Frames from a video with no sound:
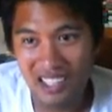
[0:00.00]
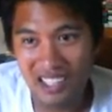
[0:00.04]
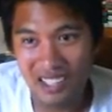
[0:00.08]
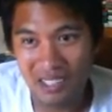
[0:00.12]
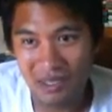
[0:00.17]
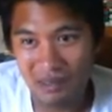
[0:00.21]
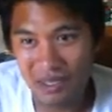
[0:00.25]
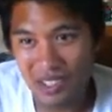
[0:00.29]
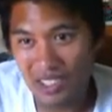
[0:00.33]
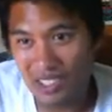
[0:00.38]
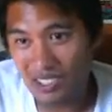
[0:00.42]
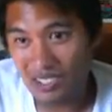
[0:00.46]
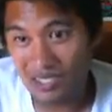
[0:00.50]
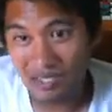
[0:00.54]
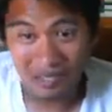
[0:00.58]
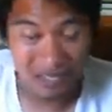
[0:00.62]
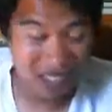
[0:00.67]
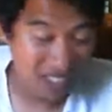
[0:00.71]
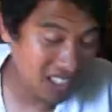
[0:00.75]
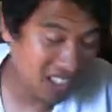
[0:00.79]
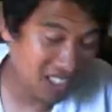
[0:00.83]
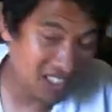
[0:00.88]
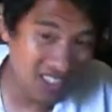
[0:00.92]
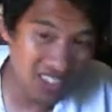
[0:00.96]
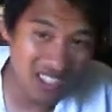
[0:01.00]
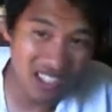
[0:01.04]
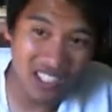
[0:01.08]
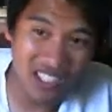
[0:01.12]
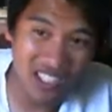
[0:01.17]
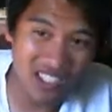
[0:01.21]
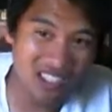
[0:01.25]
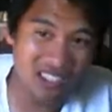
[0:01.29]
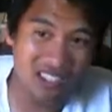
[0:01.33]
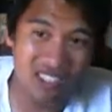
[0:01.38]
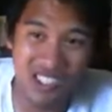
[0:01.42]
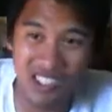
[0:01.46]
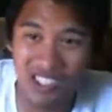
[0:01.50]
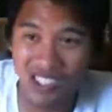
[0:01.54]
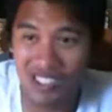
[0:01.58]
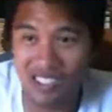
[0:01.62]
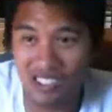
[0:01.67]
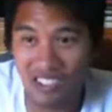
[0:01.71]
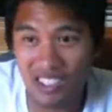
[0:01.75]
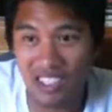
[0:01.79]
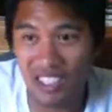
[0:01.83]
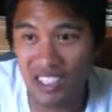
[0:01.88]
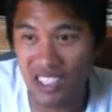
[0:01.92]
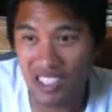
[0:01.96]
somehow, even
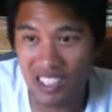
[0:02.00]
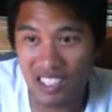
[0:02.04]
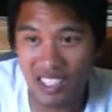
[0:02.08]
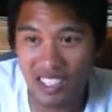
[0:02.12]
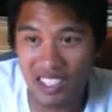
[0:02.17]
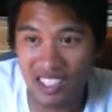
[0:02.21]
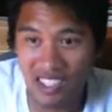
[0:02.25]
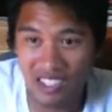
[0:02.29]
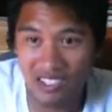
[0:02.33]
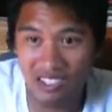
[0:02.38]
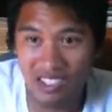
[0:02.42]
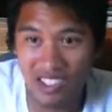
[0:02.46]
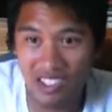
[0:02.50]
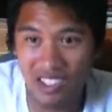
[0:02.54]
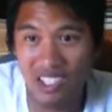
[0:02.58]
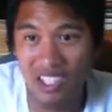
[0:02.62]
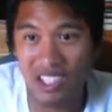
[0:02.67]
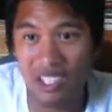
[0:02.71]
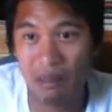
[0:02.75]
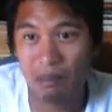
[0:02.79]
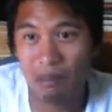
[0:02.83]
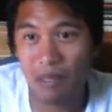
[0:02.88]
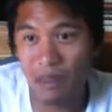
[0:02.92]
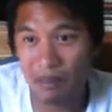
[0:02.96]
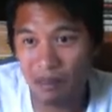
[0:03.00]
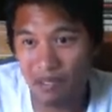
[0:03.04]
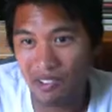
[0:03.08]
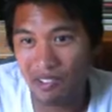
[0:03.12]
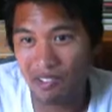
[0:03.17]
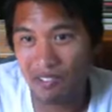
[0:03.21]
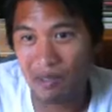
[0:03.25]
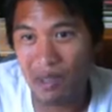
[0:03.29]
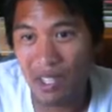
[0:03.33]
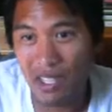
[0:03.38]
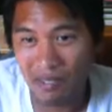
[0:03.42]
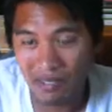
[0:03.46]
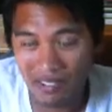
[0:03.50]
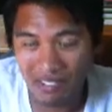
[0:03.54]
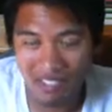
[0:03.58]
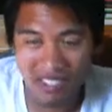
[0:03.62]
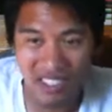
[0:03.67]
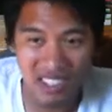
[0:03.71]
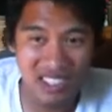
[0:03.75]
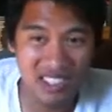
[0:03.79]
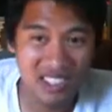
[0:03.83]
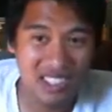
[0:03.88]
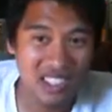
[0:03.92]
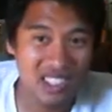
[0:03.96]
controversially, you know, whatnot, people would probably
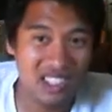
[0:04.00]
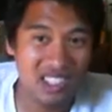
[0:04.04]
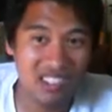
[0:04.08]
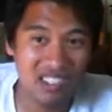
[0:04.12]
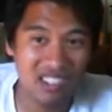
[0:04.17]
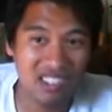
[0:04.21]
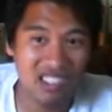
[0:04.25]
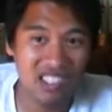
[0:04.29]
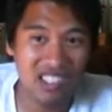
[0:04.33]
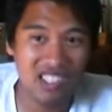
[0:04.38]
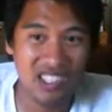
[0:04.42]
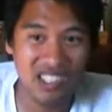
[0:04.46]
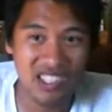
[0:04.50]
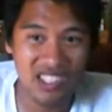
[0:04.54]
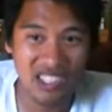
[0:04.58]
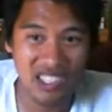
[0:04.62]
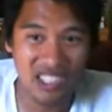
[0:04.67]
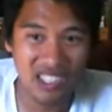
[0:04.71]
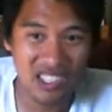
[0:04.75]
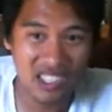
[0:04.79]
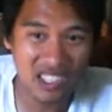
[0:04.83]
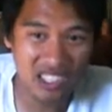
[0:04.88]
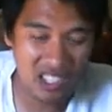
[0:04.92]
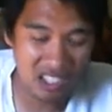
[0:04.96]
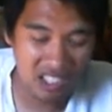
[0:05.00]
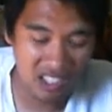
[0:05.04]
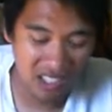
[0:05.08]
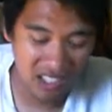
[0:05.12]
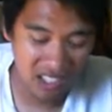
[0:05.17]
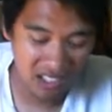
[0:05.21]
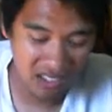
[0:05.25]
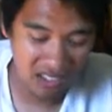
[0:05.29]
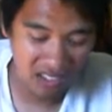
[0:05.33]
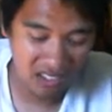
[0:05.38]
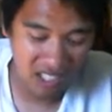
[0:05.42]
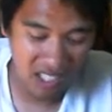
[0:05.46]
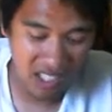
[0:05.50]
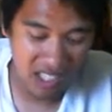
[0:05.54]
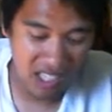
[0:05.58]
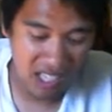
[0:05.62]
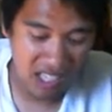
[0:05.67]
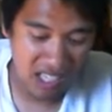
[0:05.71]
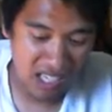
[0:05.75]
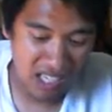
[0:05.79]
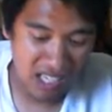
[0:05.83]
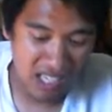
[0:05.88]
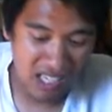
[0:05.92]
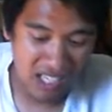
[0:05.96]
want to see the trilogy, you know?
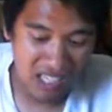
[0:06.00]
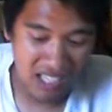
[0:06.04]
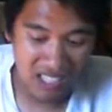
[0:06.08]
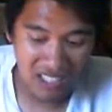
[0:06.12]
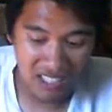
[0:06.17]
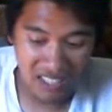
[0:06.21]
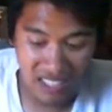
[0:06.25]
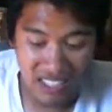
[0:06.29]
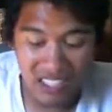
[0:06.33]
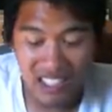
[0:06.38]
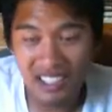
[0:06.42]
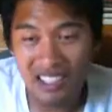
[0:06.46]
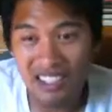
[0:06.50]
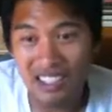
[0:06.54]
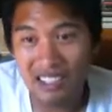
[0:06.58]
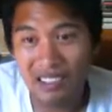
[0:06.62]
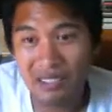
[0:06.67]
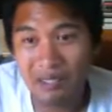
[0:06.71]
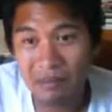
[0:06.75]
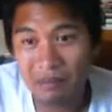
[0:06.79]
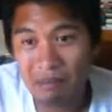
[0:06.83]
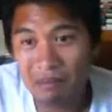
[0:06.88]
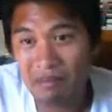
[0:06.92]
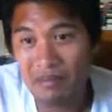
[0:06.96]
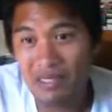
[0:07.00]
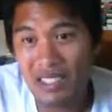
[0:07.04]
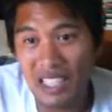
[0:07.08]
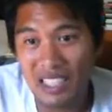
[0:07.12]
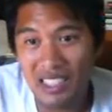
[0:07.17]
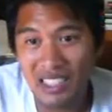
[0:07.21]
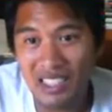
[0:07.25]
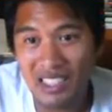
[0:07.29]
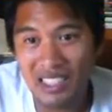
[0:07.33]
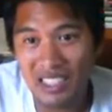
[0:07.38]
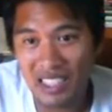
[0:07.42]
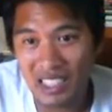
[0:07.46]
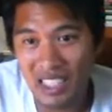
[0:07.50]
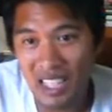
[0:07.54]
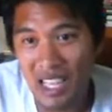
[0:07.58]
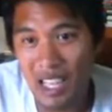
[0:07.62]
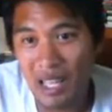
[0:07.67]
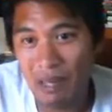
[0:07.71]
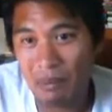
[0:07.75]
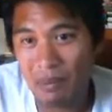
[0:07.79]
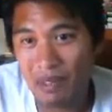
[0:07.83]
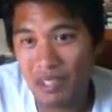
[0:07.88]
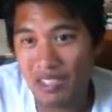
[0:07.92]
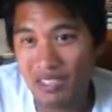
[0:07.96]
Now, that doesn't
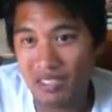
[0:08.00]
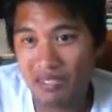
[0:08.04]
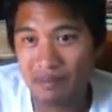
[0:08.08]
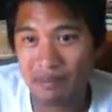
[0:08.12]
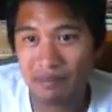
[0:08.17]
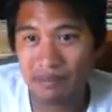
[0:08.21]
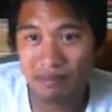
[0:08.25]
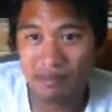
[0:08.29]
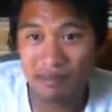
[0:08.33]
happen.